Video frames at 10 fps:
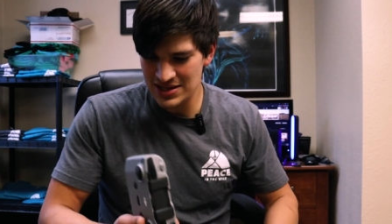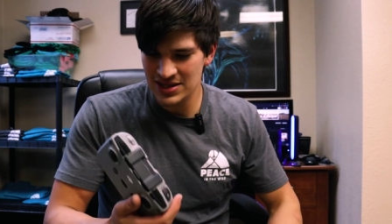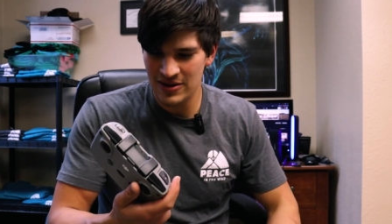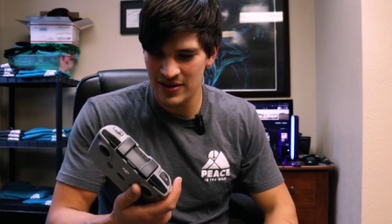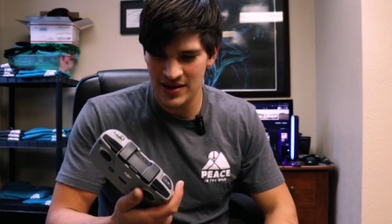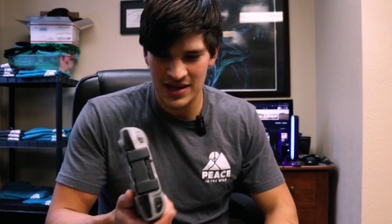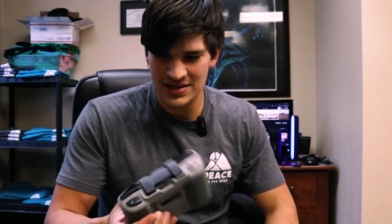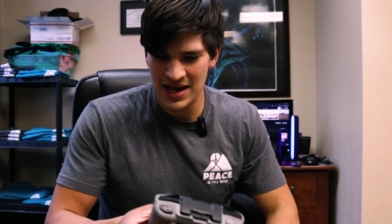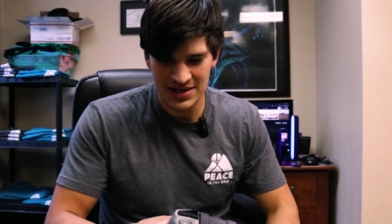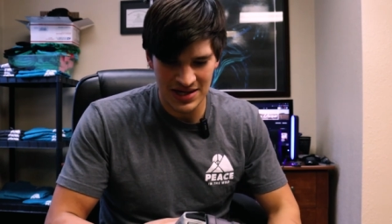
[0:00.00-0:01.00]
it's literally the
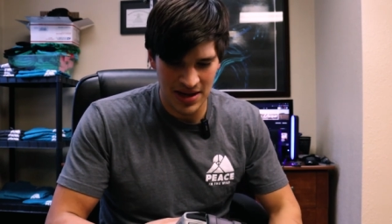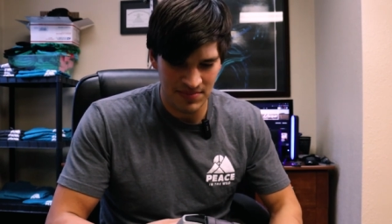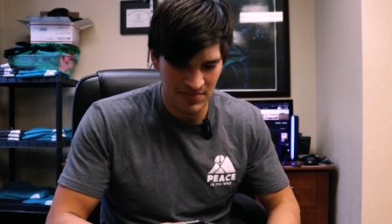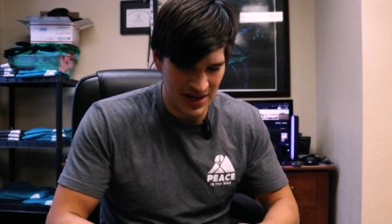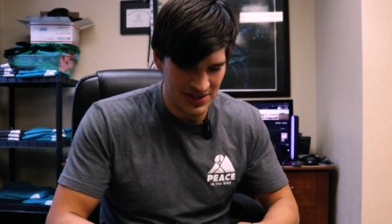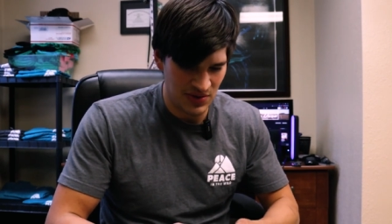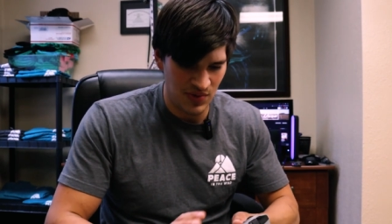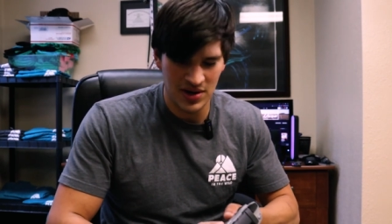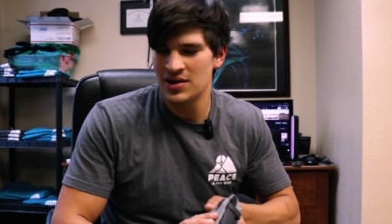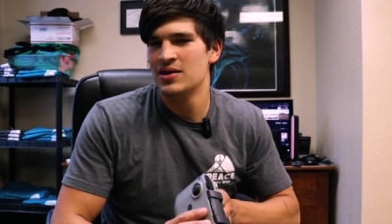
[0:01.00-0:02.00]
exact same as the
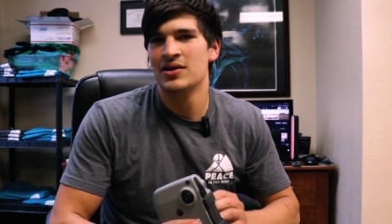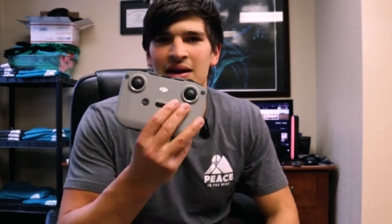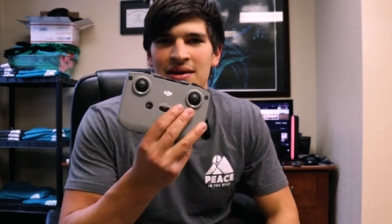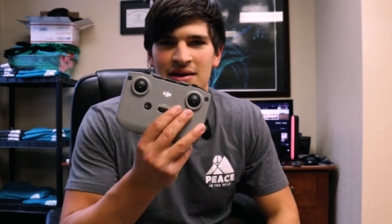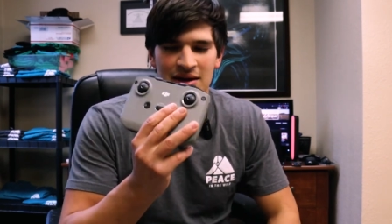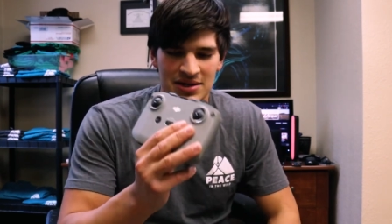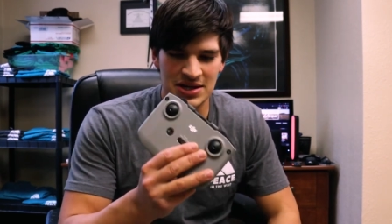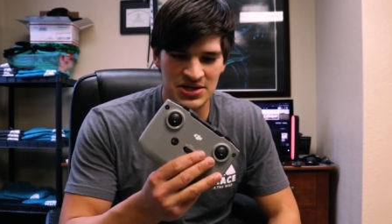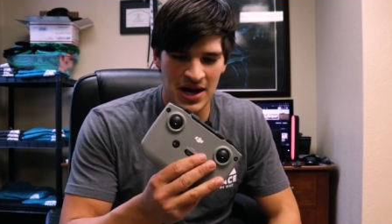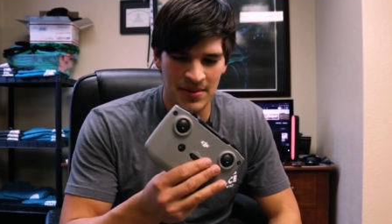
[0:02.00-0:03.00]
one in the
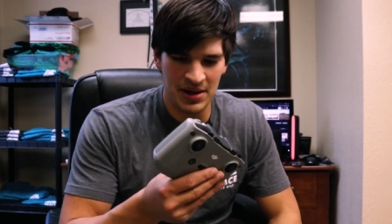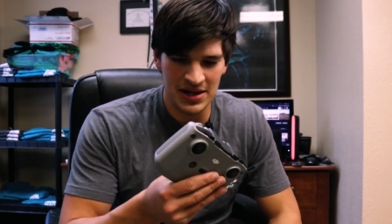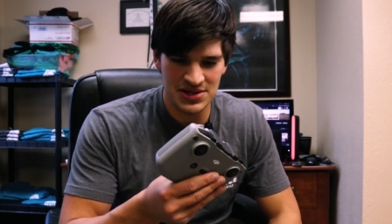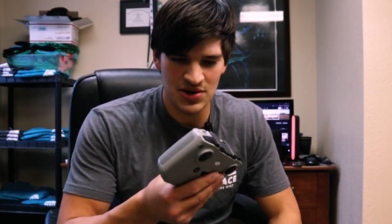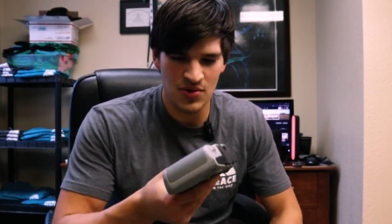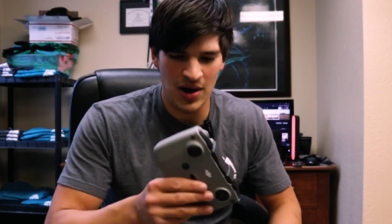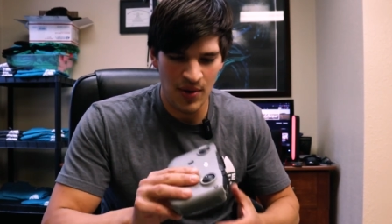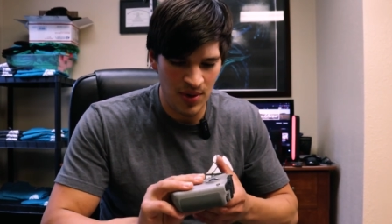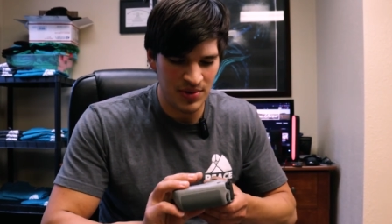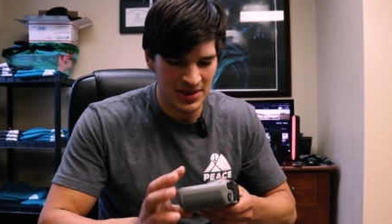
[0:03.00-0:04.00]
DJI Mini 2.
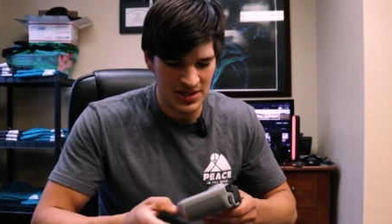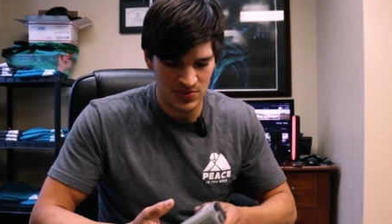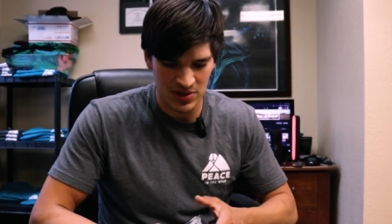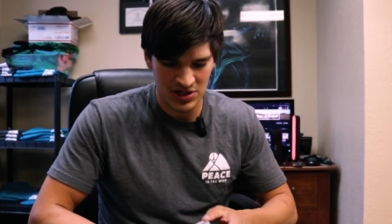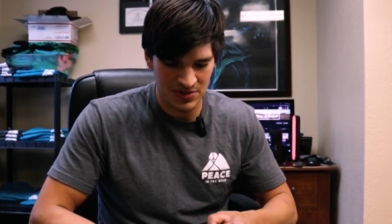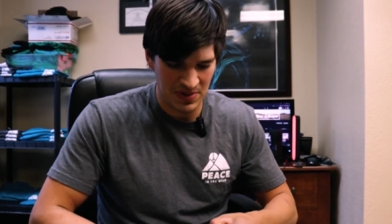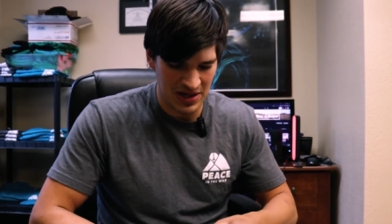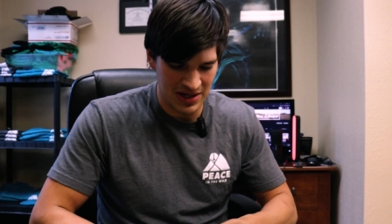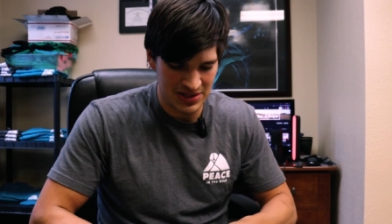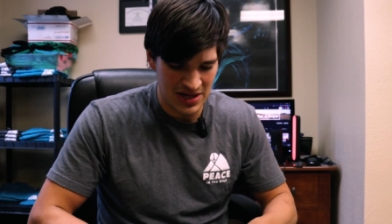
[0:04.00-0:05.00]
I went with this one just
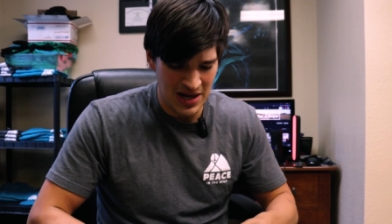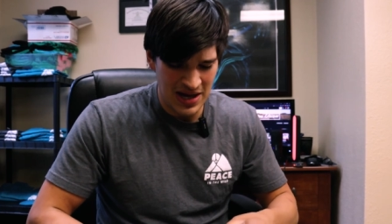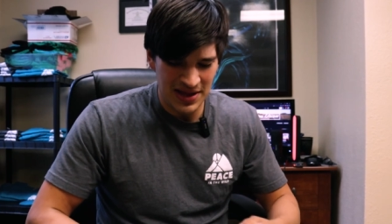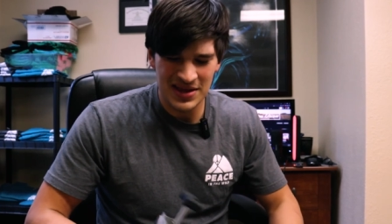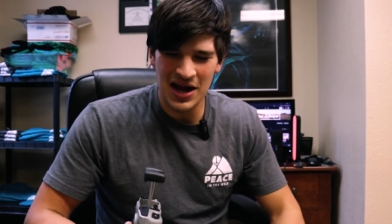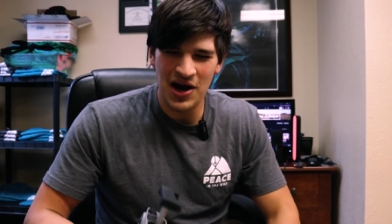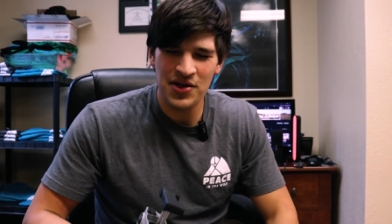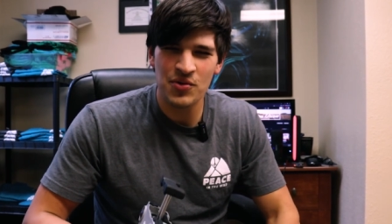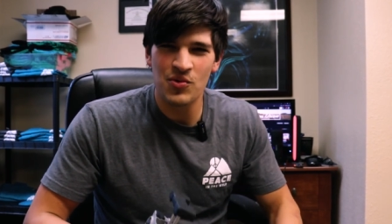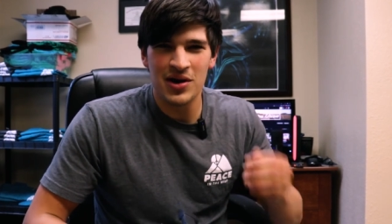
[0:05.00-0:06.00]
because the
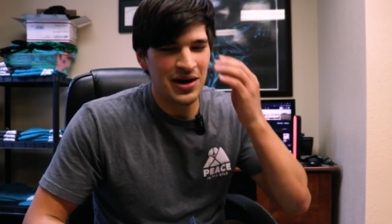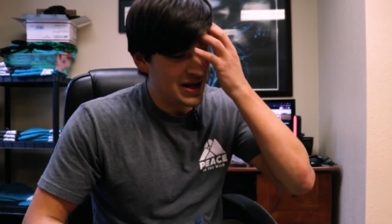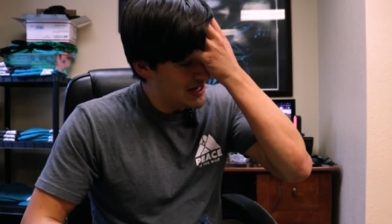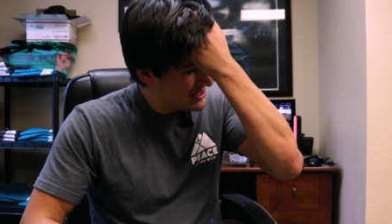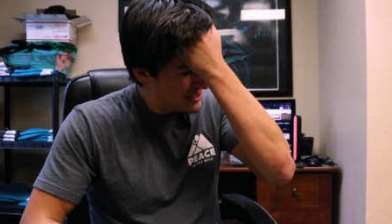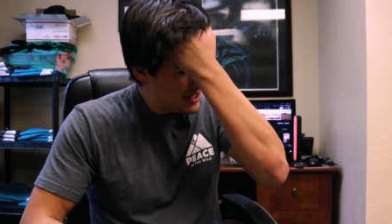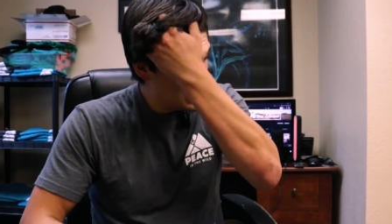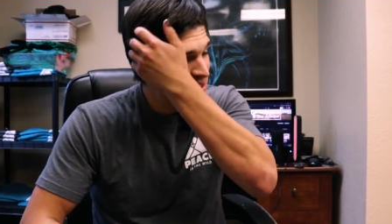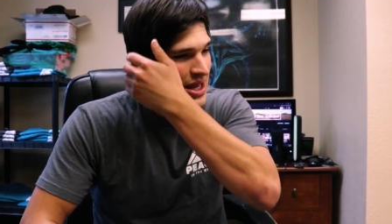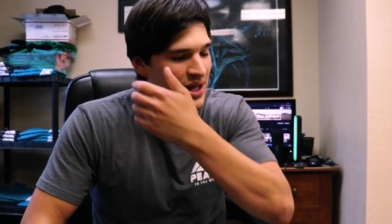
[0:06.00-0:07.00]
other one is,
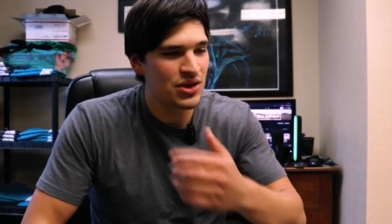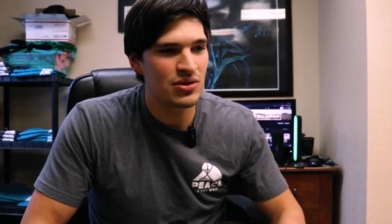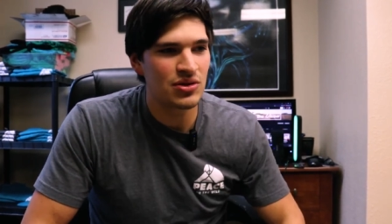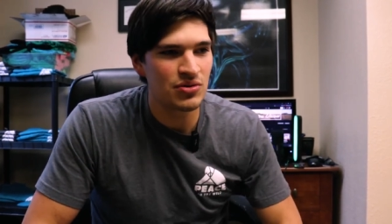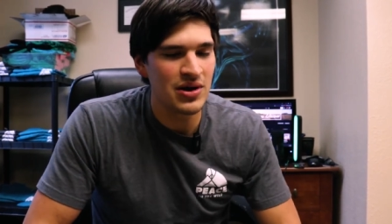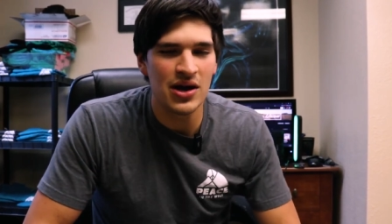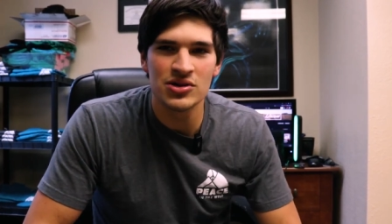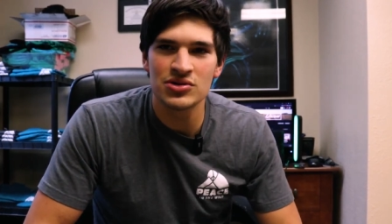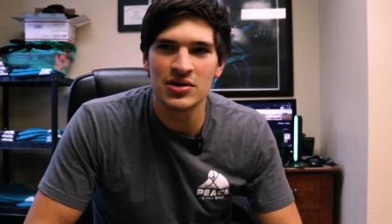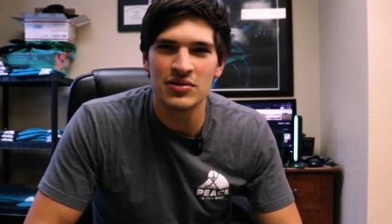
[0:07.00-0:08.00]
is like
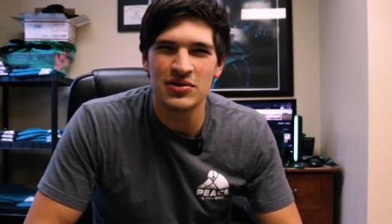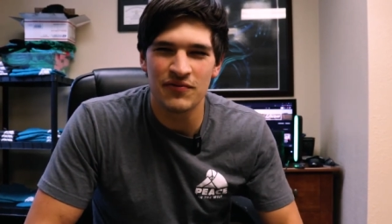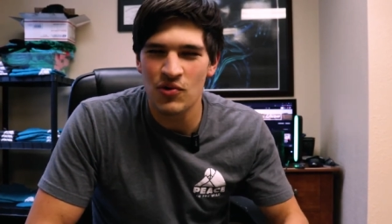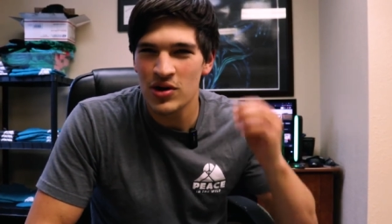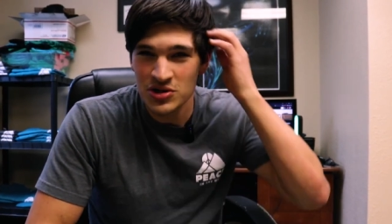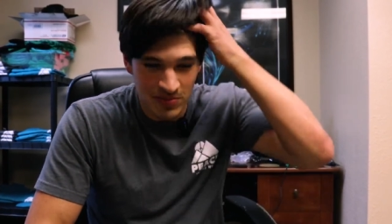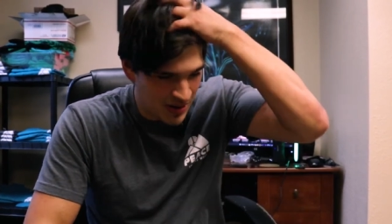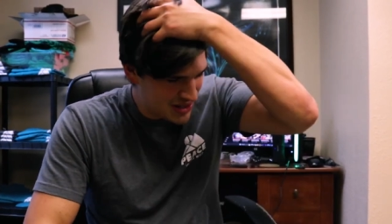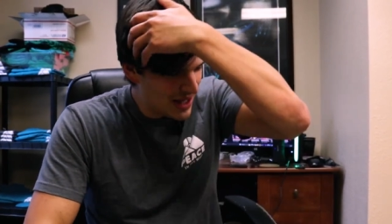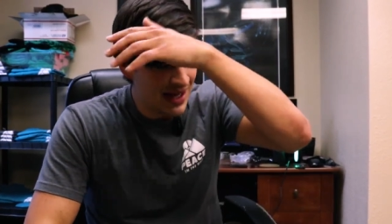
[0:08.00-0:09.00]
300 to 400
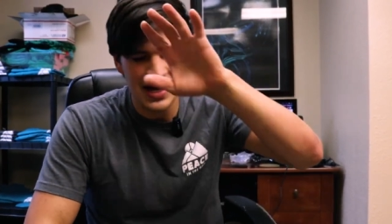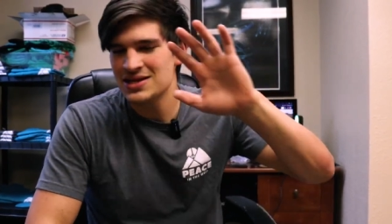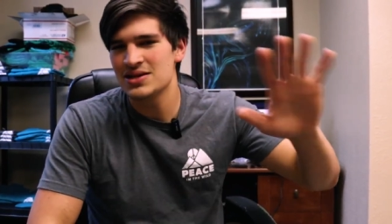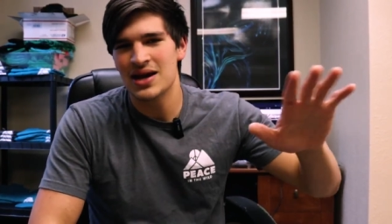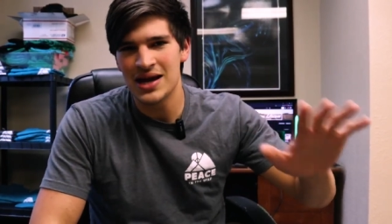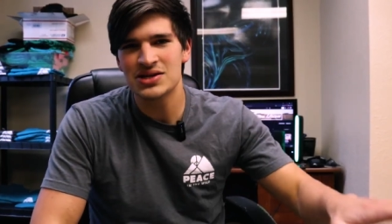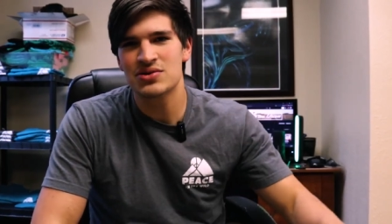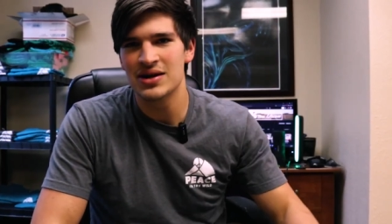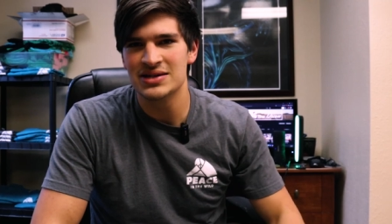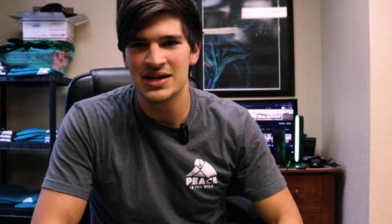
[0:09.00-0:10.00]
bucks. Like it's, it's
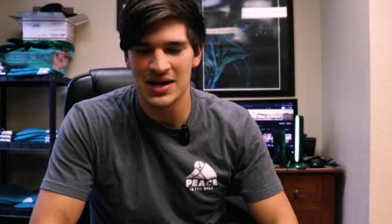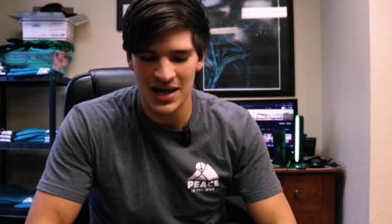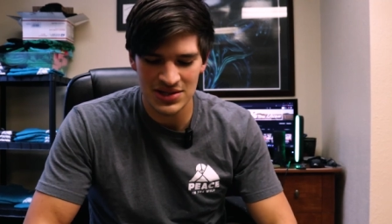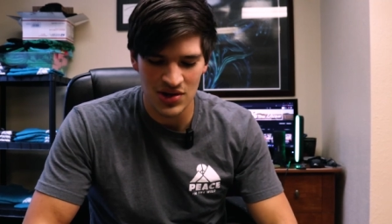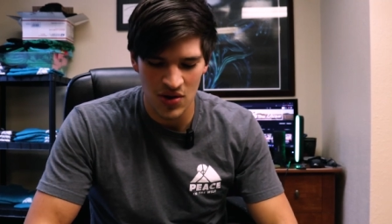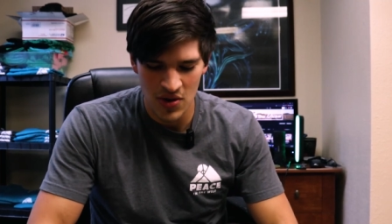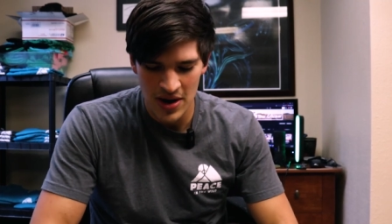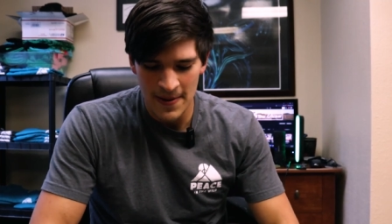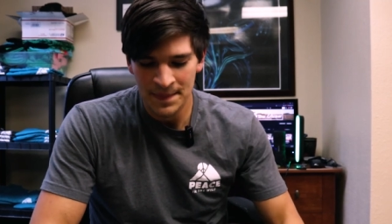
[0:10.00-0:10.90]
crazy. And so